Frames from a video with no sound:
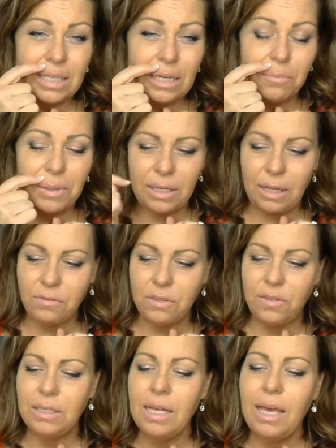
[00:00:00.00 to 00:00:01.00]
a little bit left of
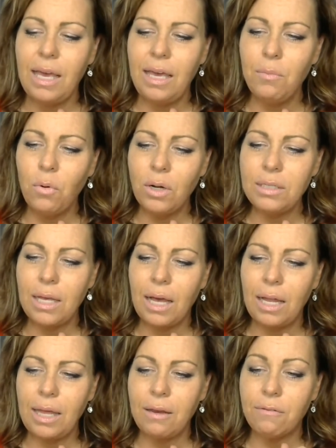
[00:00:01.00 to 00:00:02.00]
it.
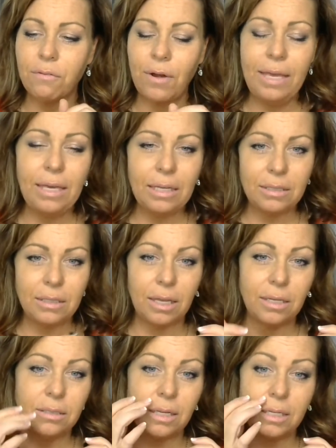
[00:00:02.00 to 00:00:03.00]
Immortelle and
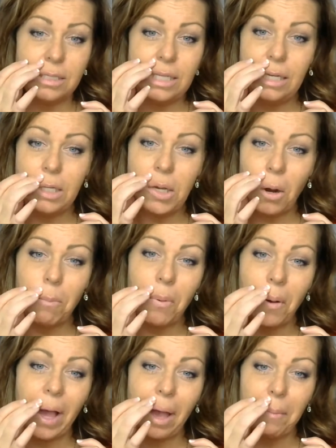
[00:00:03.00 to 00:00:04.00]
frankincense and DDR
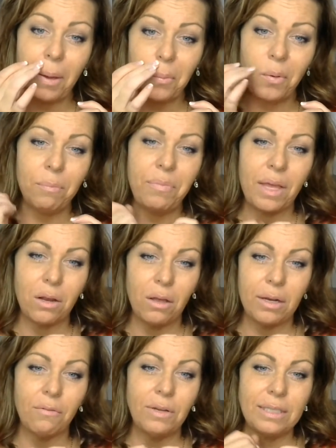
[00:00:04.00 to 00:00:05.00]
Prime, I would rub that
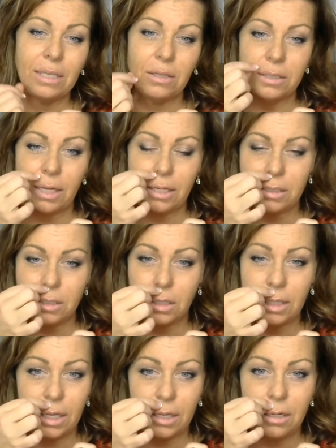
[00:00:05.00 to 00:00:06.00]
on every single day until,
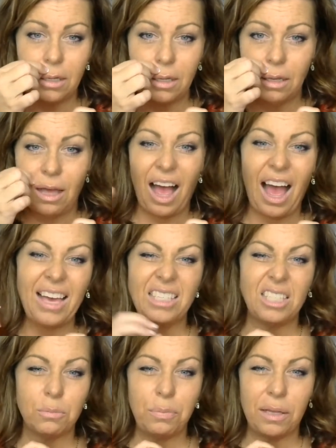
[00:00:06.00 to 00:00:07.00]
again, I could
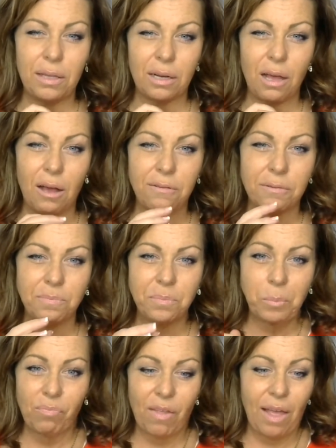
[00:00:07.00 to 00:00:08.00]
just peel it off.
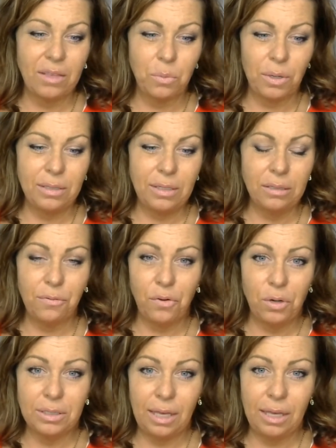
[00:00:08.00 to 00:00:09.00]
That's what it does for
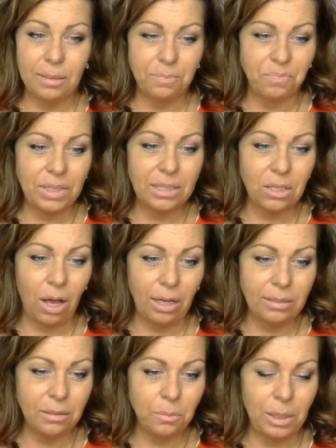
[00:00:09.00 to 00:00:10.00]
your skin. It's
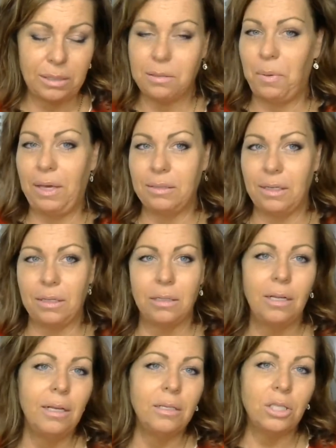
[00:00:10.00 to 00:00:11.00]
awesome, it's amazing.
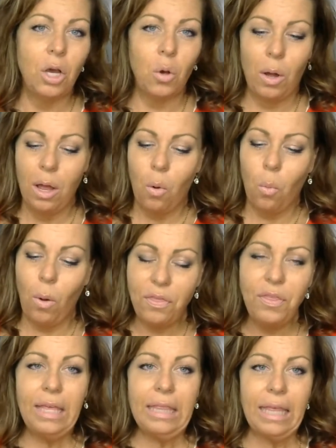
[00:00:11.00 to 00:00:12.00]
So one
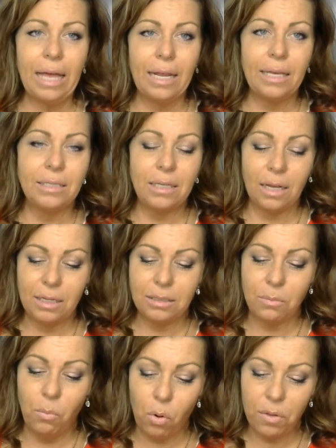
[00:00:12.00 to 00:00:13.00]
thing that it
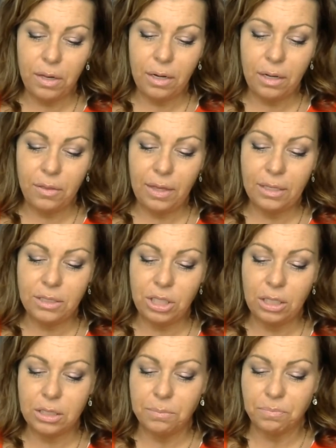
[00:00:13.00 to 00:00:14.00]
does more than anything is
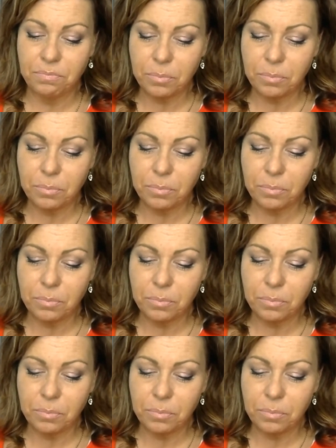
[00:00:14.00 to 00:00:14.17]
just